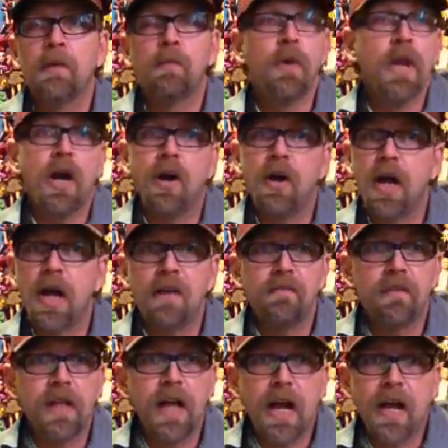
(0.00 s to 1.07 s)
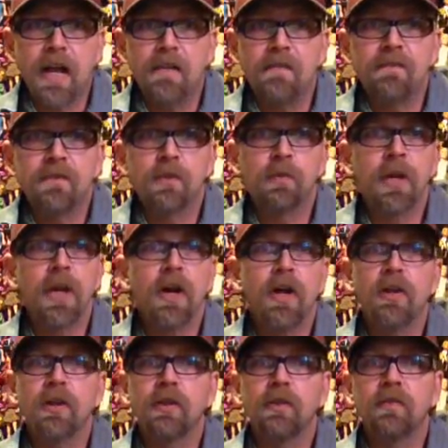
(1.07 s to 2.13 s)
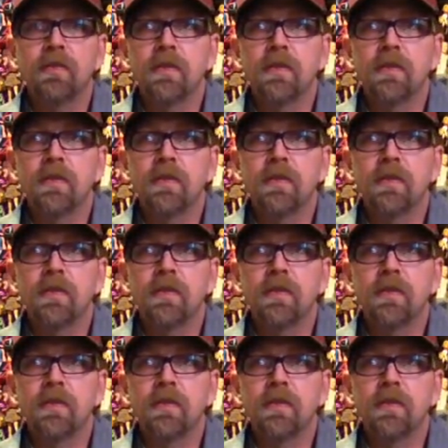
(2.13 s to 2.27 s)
We all have lives. We all